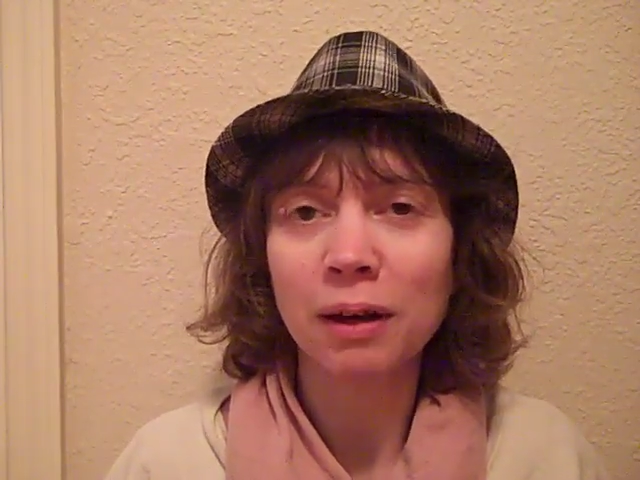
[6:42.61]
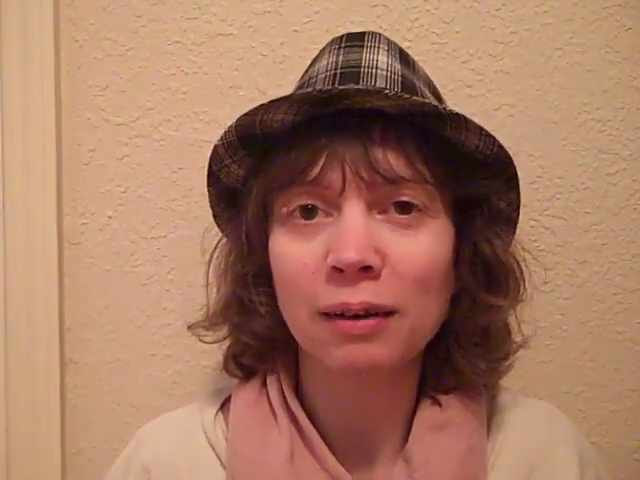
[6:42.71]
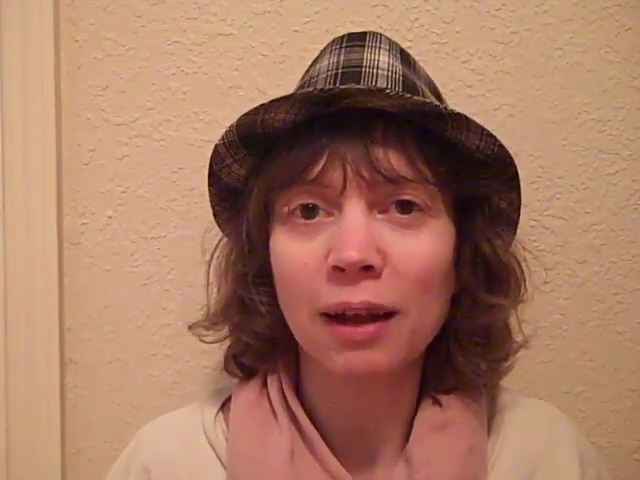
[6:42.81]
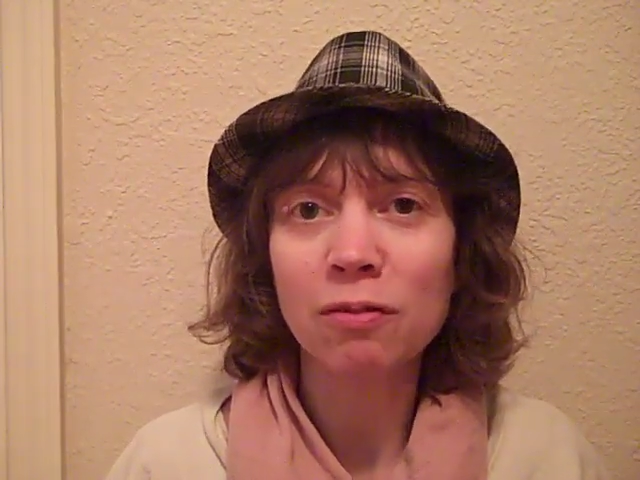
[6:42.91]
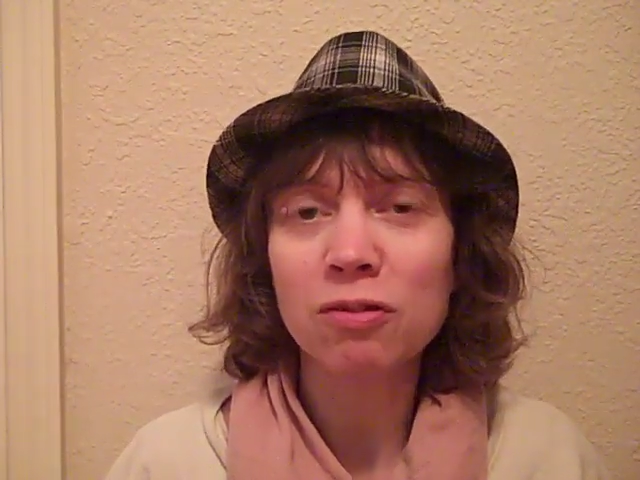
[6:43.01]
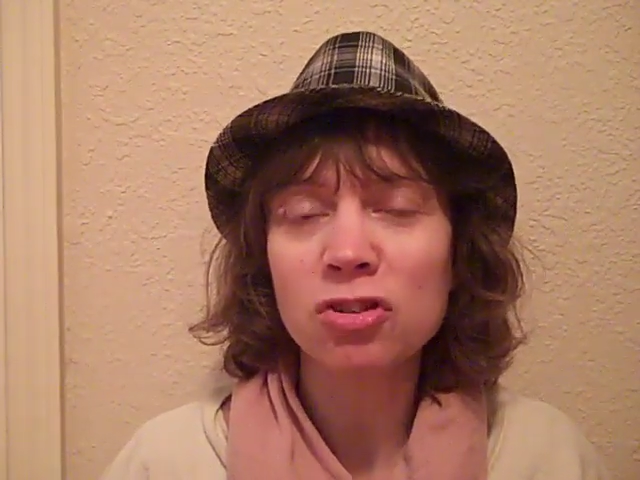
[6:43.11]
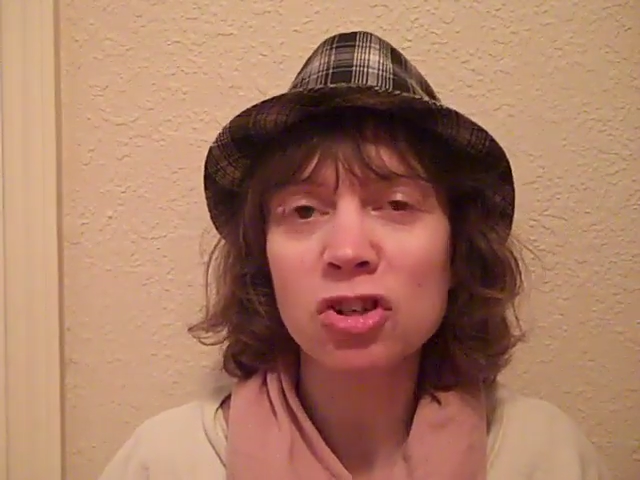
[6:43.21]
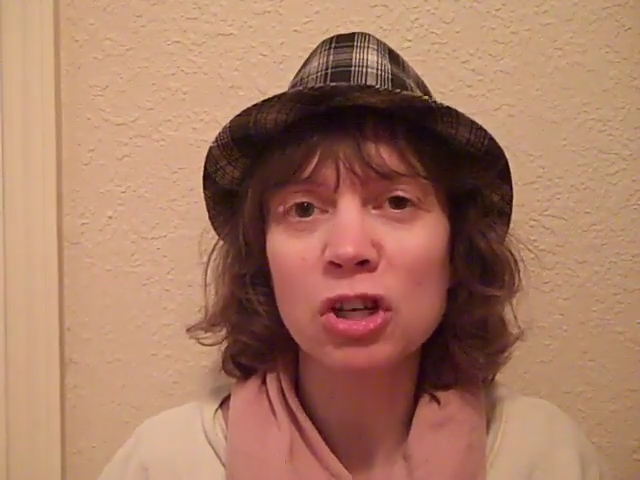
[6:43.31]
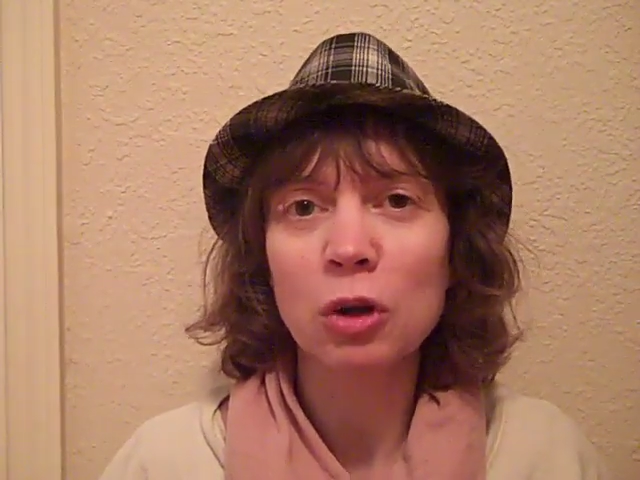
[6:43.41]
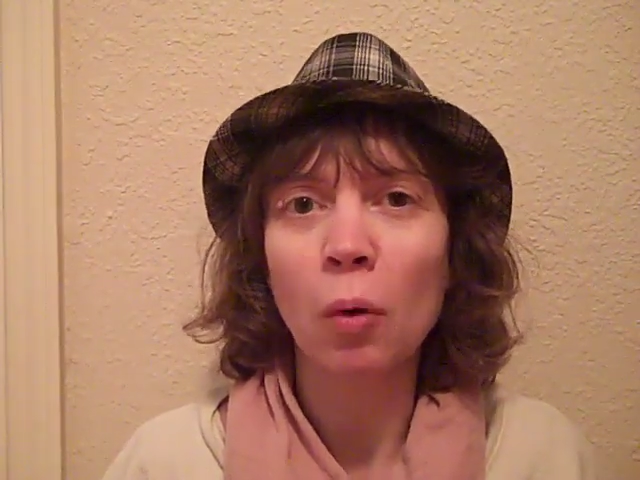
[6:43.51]
and life is
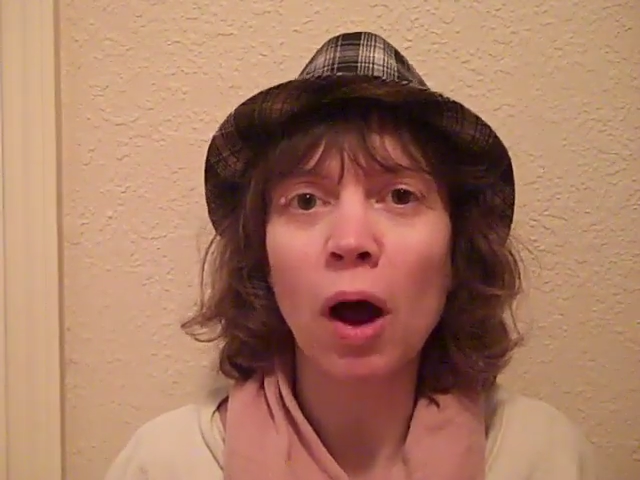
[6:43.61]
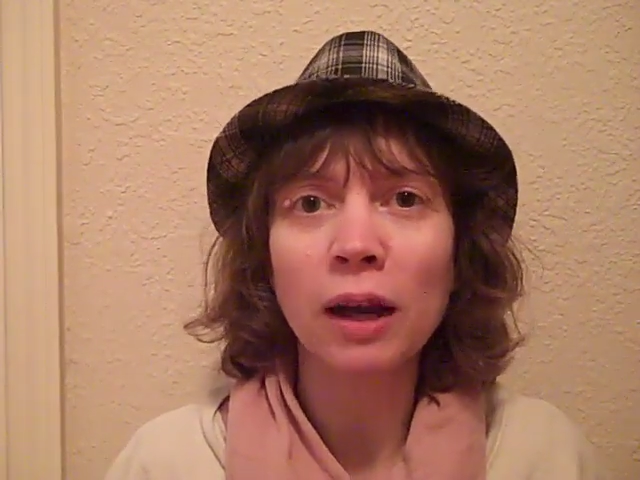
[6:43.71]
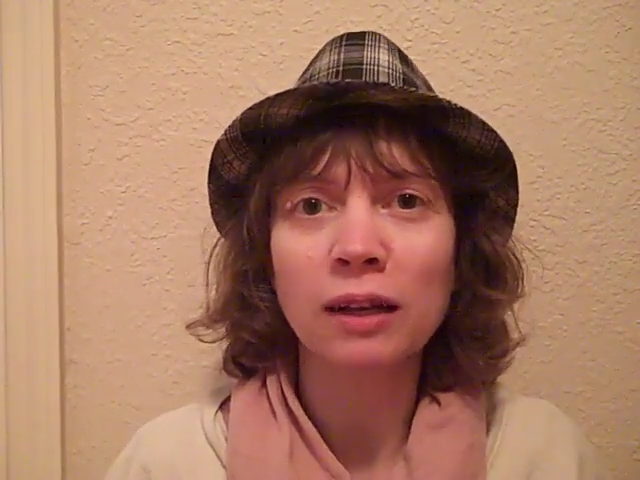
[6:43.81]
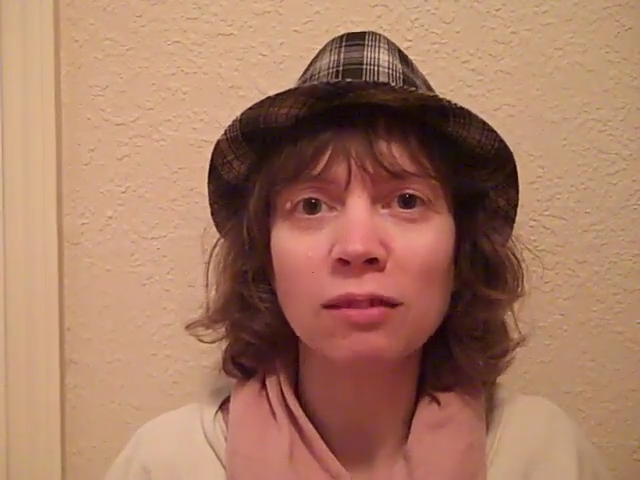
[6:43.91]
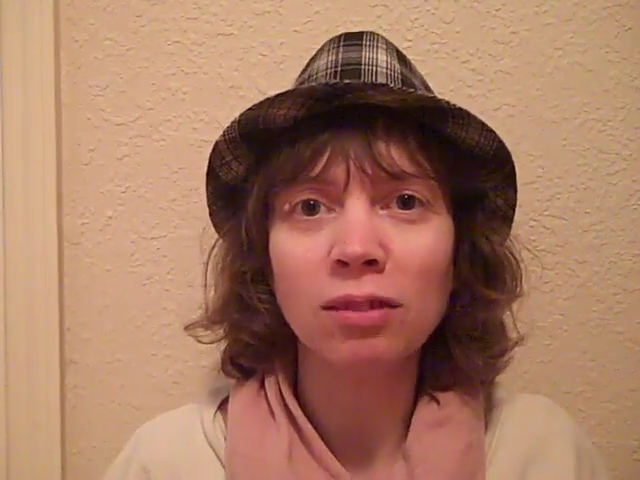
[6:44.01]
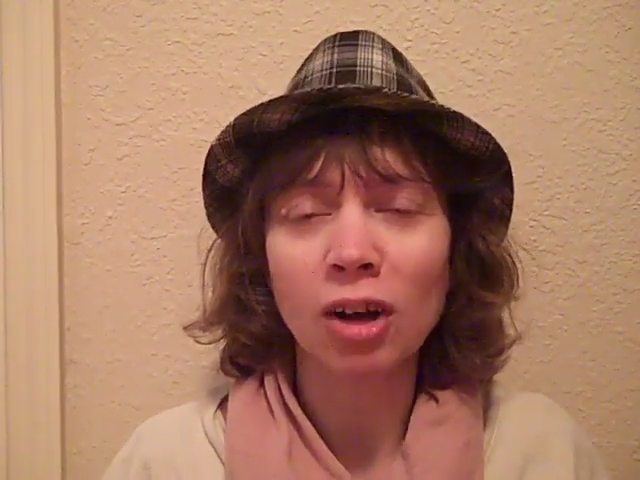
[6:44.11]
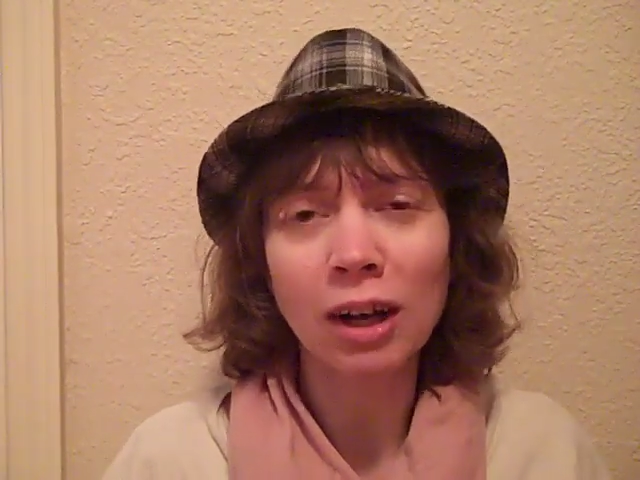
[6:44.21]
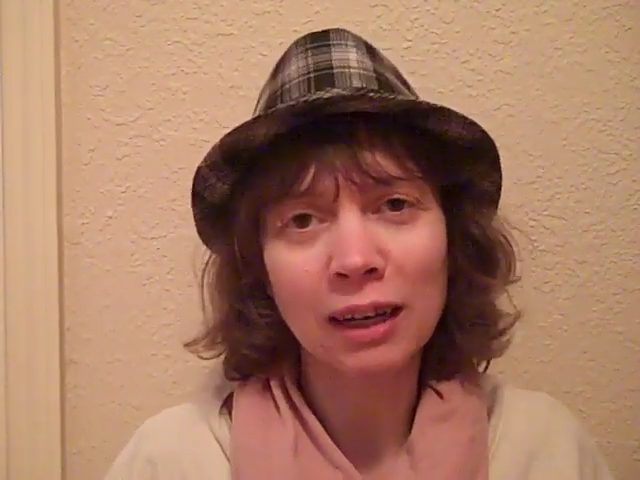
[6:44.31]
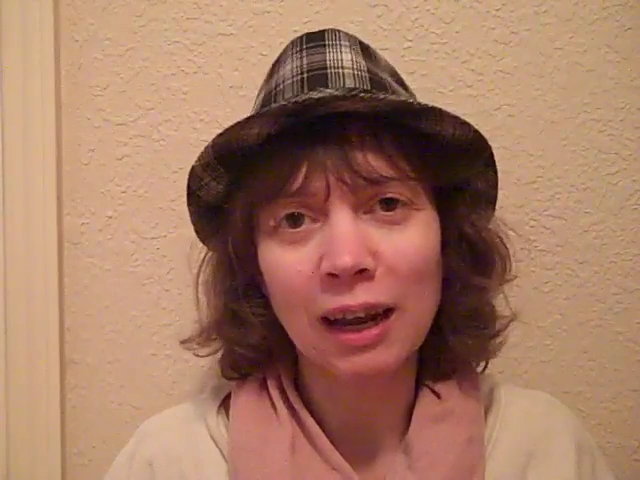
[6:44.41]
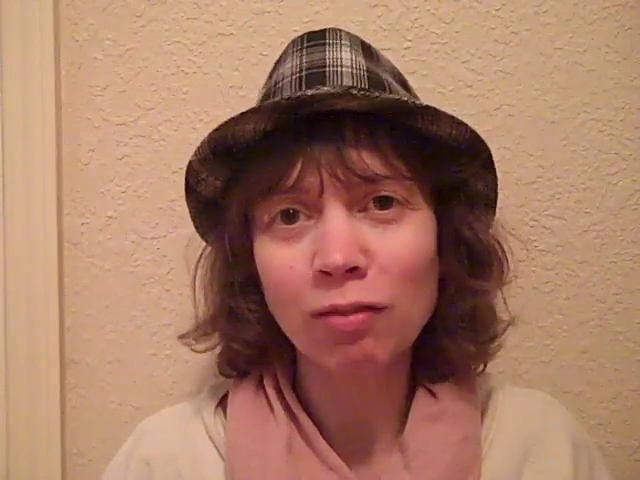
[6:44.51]
just going to go on, and you're
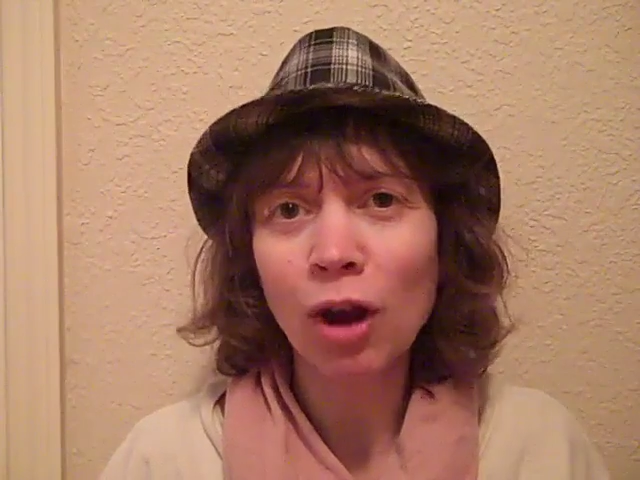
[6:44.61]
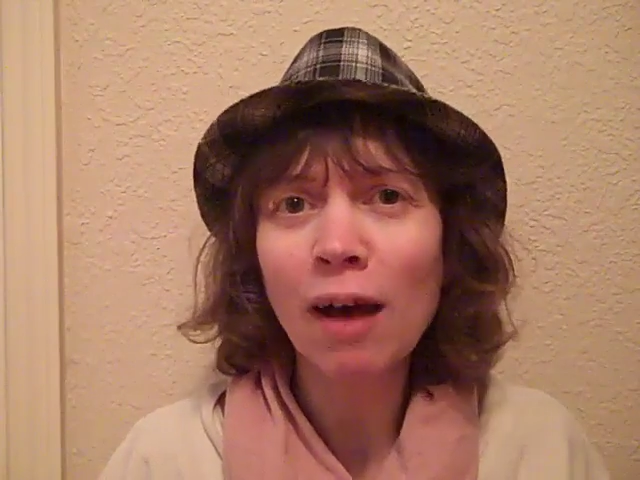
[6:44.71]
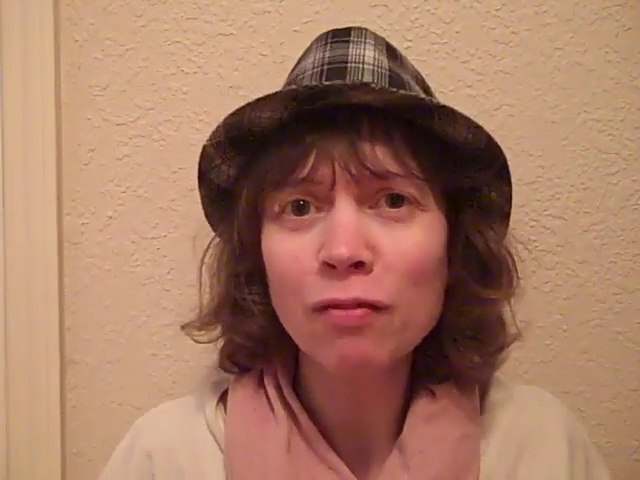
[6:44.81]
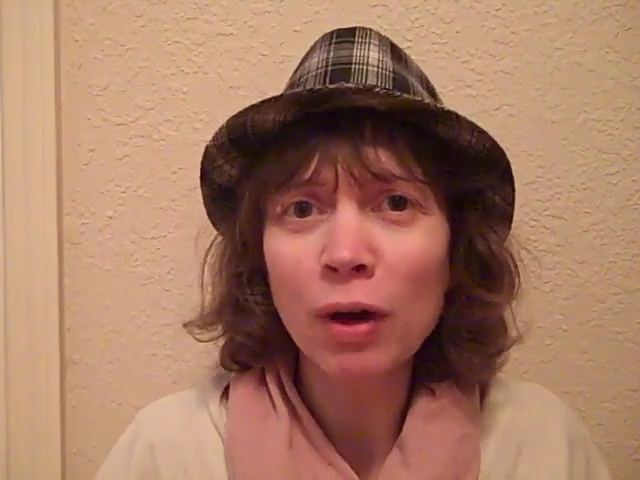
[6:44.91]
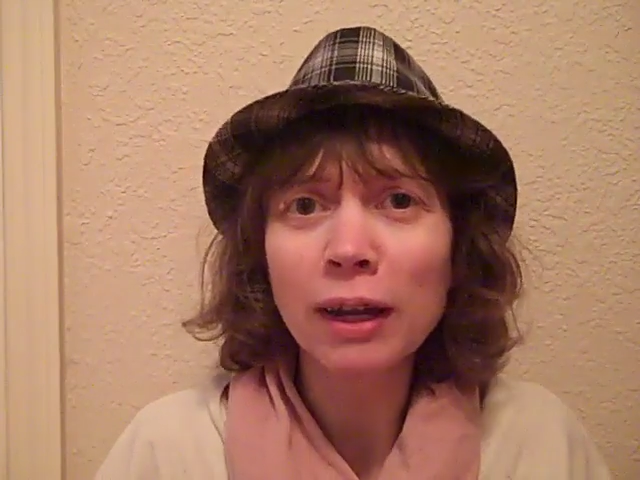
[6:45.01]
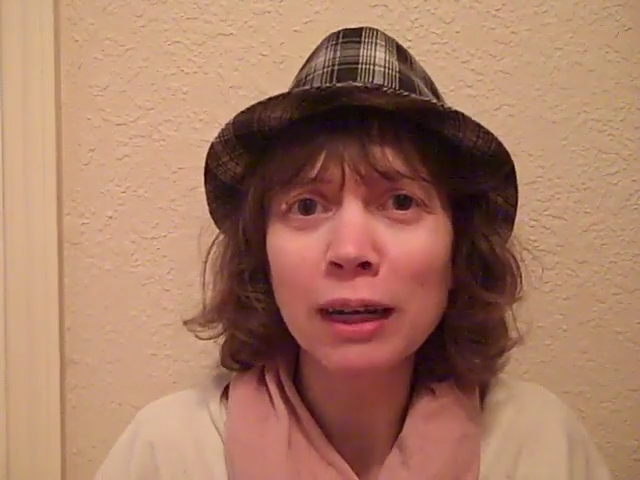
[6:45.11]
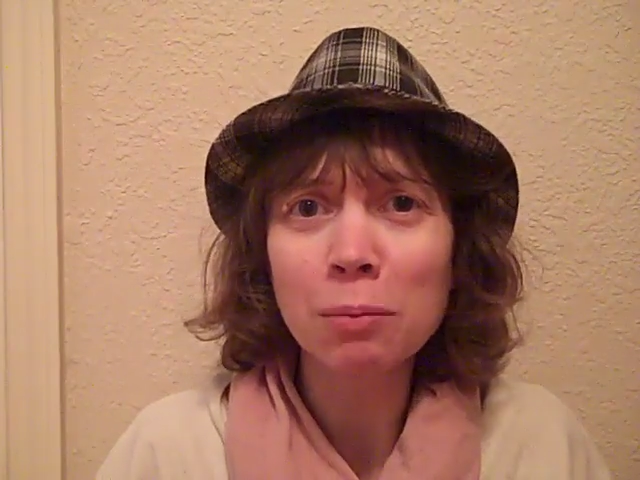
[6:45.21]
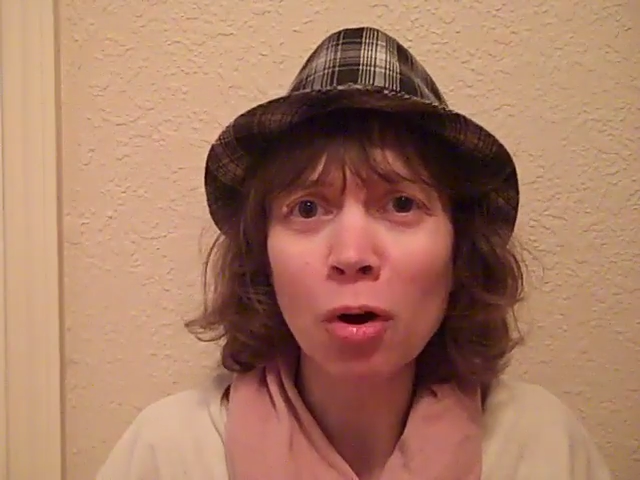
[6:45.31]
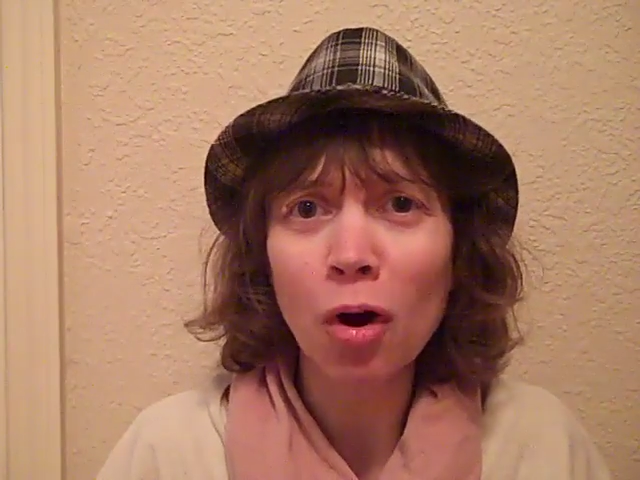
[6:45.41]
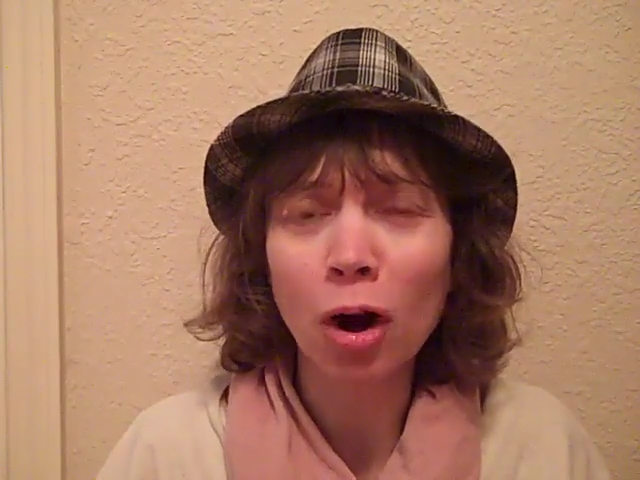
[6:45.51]
not going to ever have fun
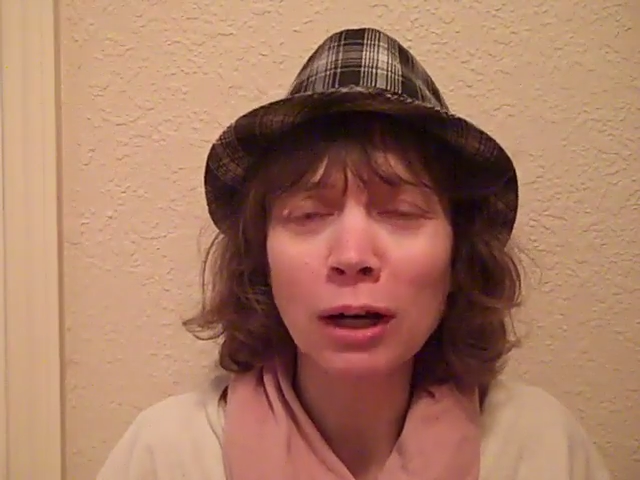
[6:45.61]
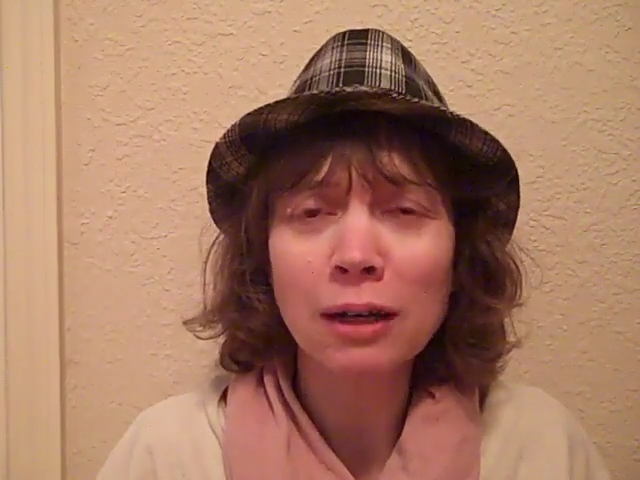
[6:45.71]
anymore.